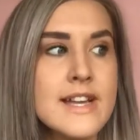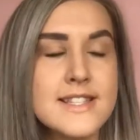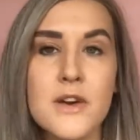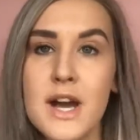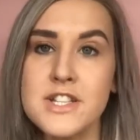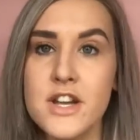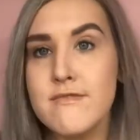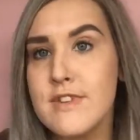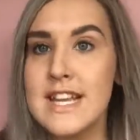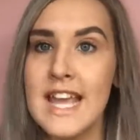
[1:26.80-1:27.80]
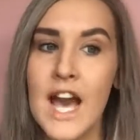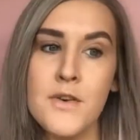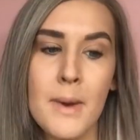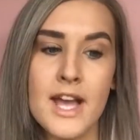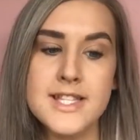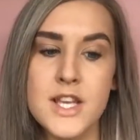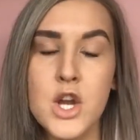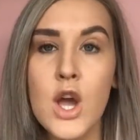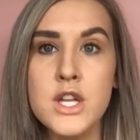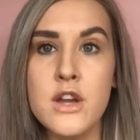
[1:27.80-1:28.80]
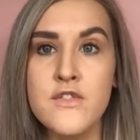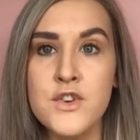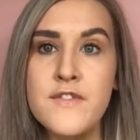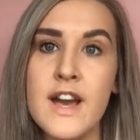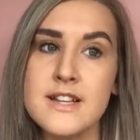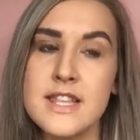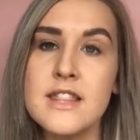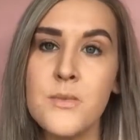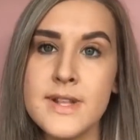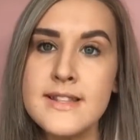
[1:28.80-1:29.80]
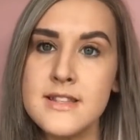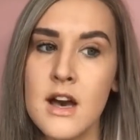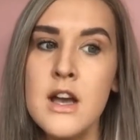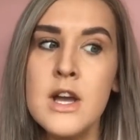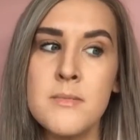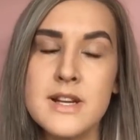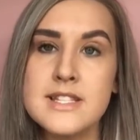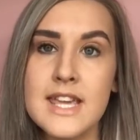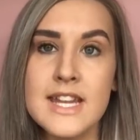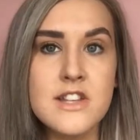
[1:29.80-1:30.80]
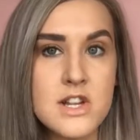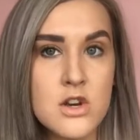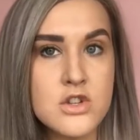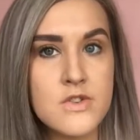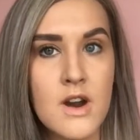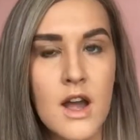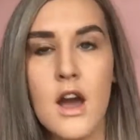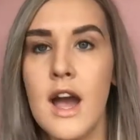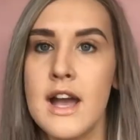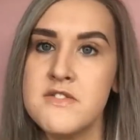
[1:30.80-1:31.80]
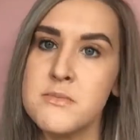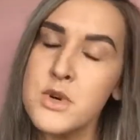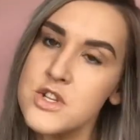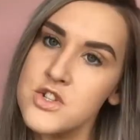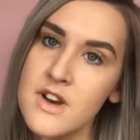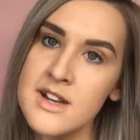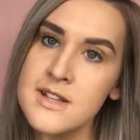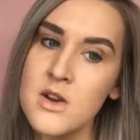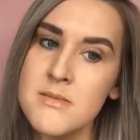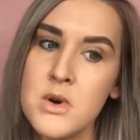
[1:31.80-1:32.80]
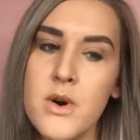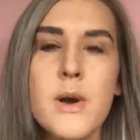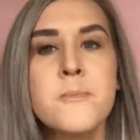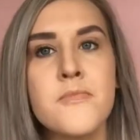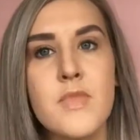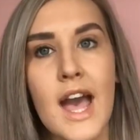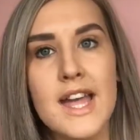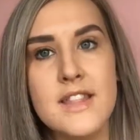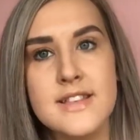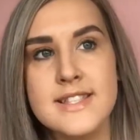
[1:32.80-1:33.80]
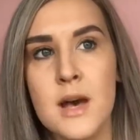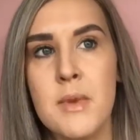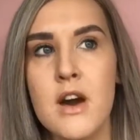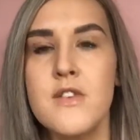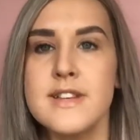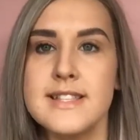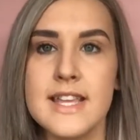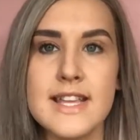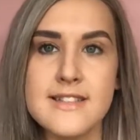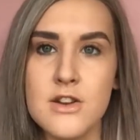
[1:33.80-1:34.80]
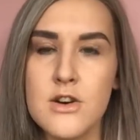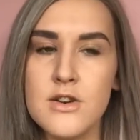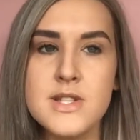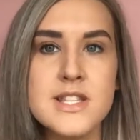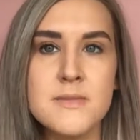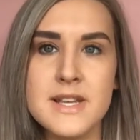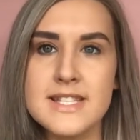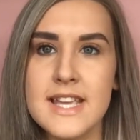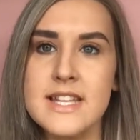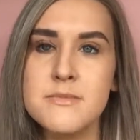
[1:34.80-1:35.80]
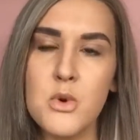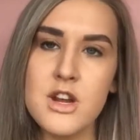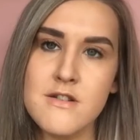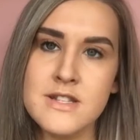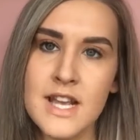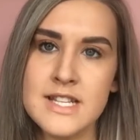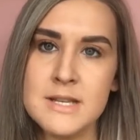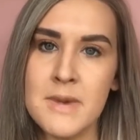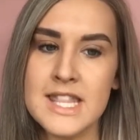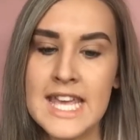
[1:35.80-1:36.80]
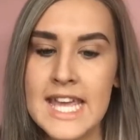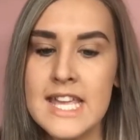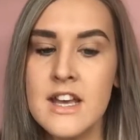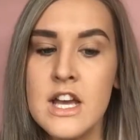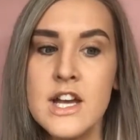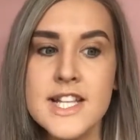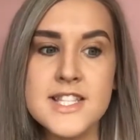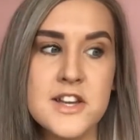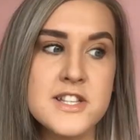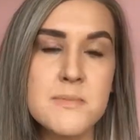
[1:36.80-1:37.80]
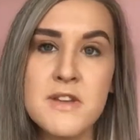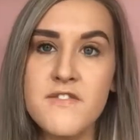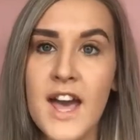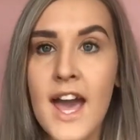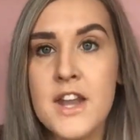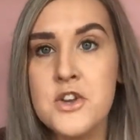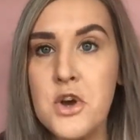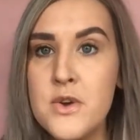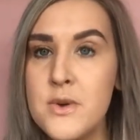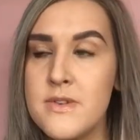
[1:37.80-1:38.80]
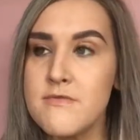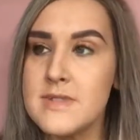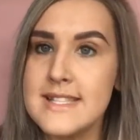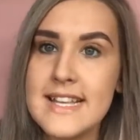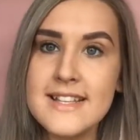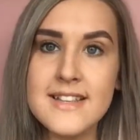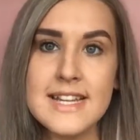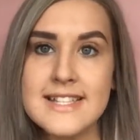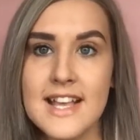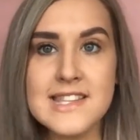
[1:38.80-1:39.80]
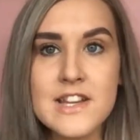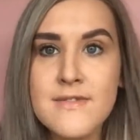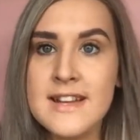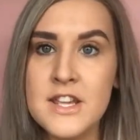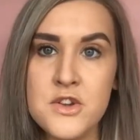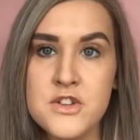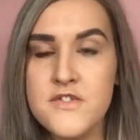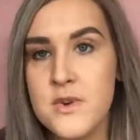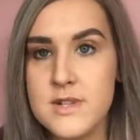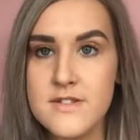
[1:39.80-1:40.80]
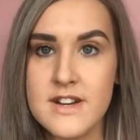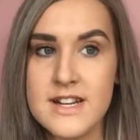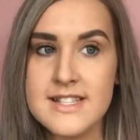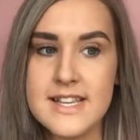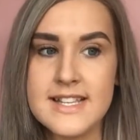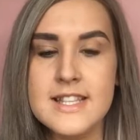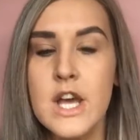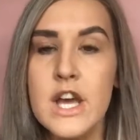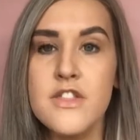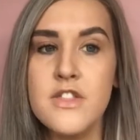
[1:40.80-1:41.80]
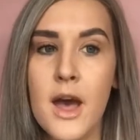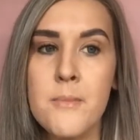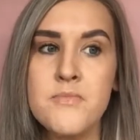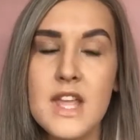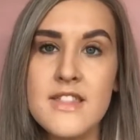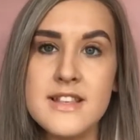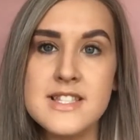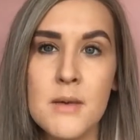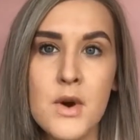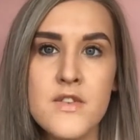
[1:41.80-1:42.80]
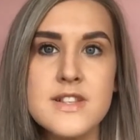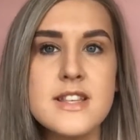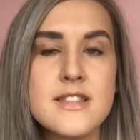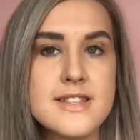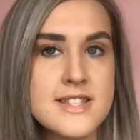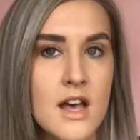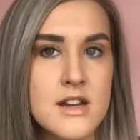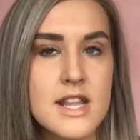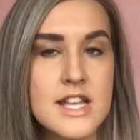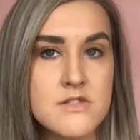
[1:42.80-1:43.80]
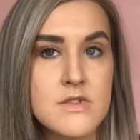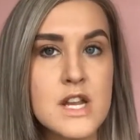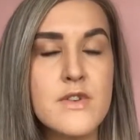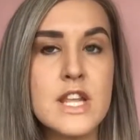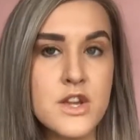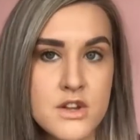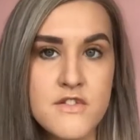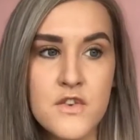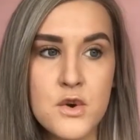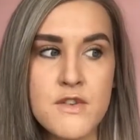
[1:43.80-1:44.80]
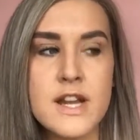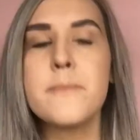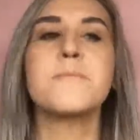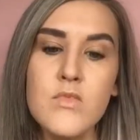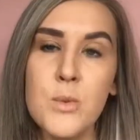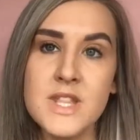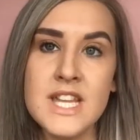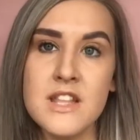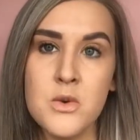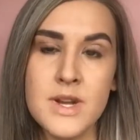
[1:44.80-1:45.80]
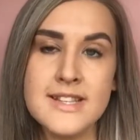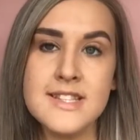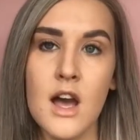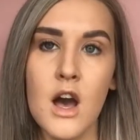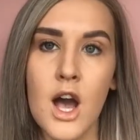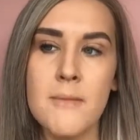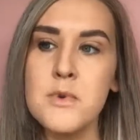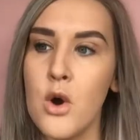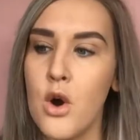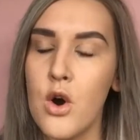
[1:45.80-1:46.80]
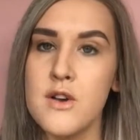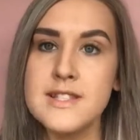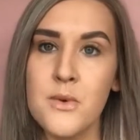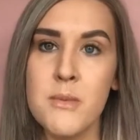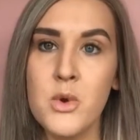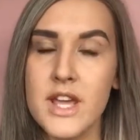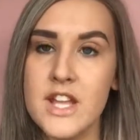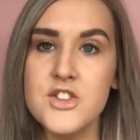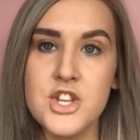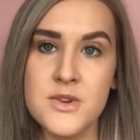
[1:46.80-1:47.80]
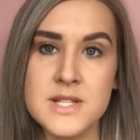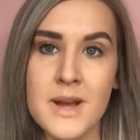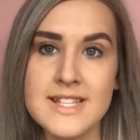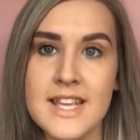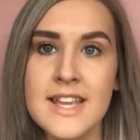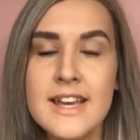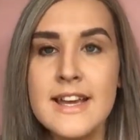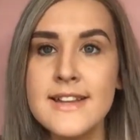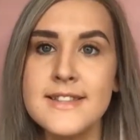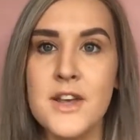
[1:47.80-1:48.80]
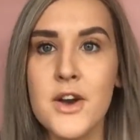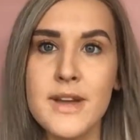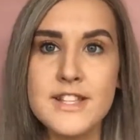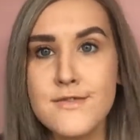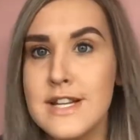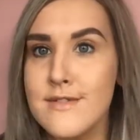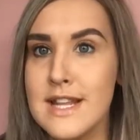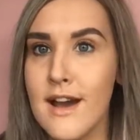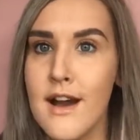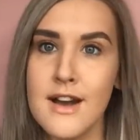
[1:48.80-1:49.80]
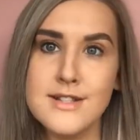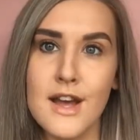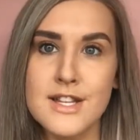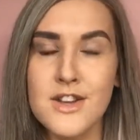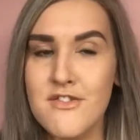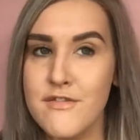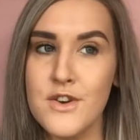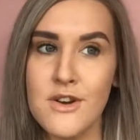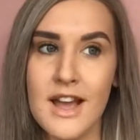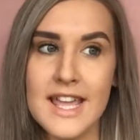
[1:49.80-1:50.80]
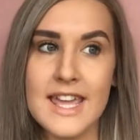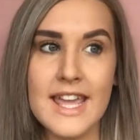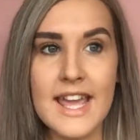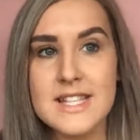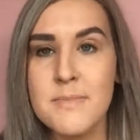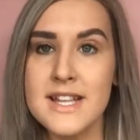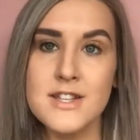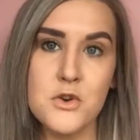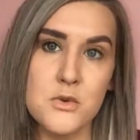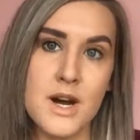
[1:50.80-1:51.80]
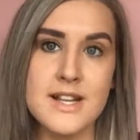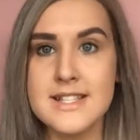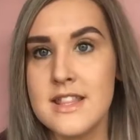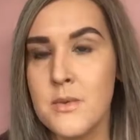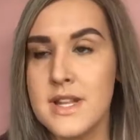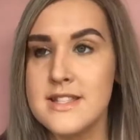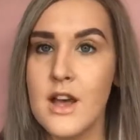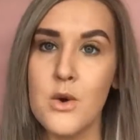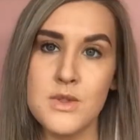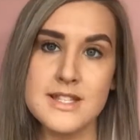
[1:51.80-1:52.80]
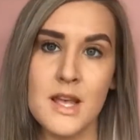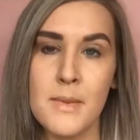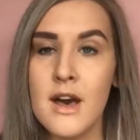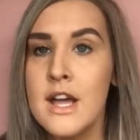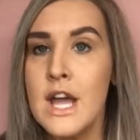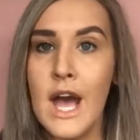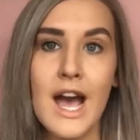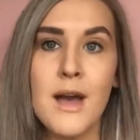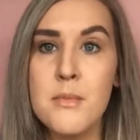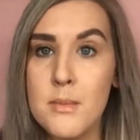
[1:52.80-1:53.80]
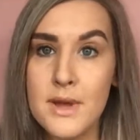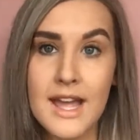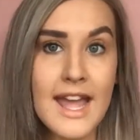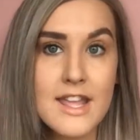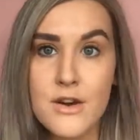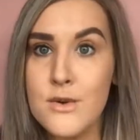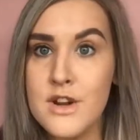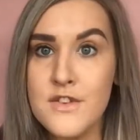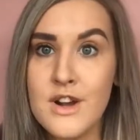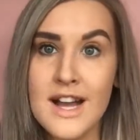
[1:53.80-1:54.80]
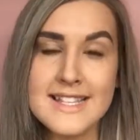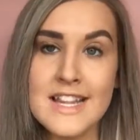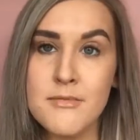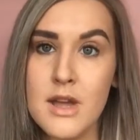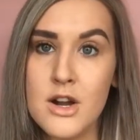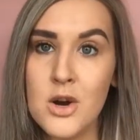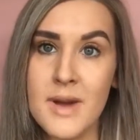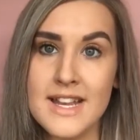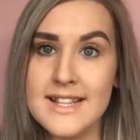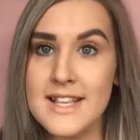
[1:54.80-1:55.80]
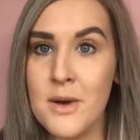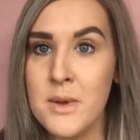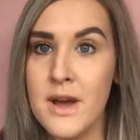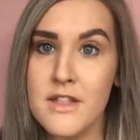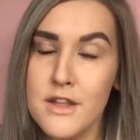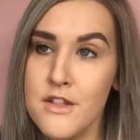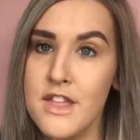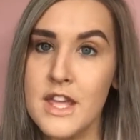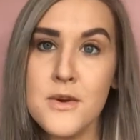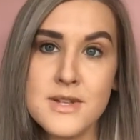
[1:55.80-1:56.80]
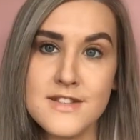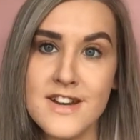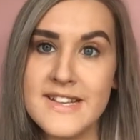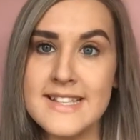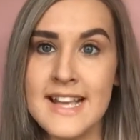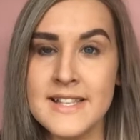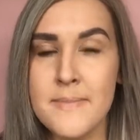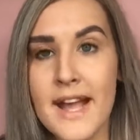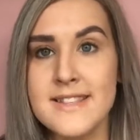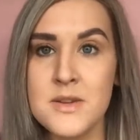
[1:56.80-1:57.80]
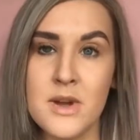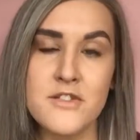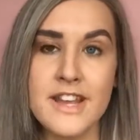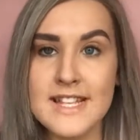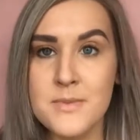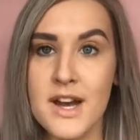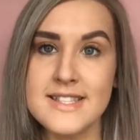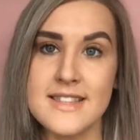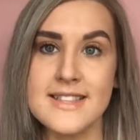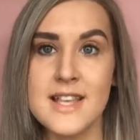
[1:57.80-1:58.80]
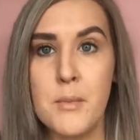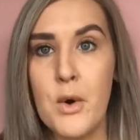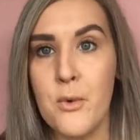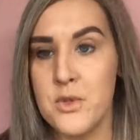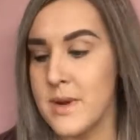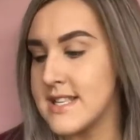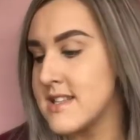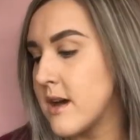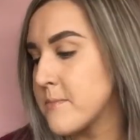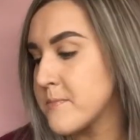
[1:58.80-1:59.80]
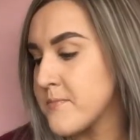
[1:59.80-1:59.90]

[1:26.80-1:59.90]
So I don't really have a pattern. I know for a fact that in the winter my skin is a lot drier. I have to moisturize a lot more. And in the summer, obviously, it's a lot hotter, so my skin is more irritated by the heat. So to be fair, no season is actually really good for psoriasis. Then in the summer, obviously, the sun is really good for it. But then in the winter, I'm not hot, so I'm not itchy or sweaty. So it's really hard. I don't feel like it gets better or worse in the winter or the summer. But all of you guys, leave me a comment and tell me whether you think your psoriasis has a pattern, whether it gets worse in the summer or the winter.